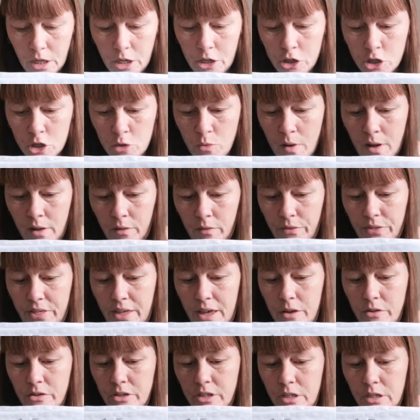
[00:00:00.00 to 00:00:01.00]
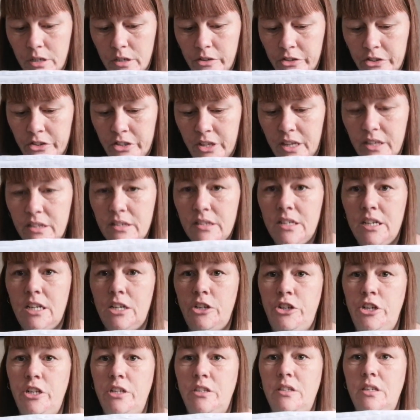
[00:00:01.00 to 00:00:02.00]
at 12,006
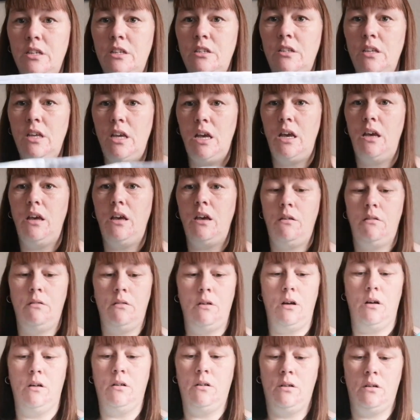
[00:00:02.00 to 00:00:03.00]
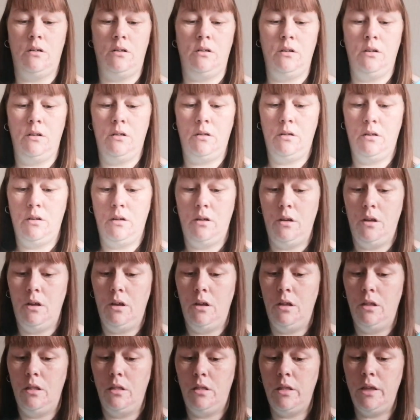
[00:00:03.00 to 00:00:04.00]
stitches this year on
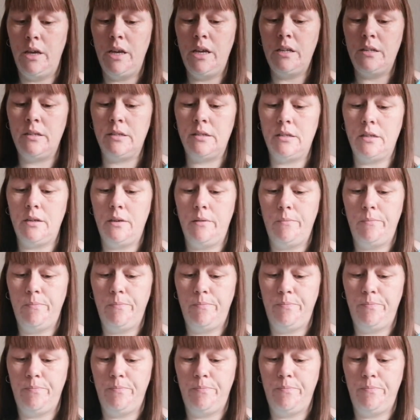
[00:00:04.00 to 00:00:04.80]
this.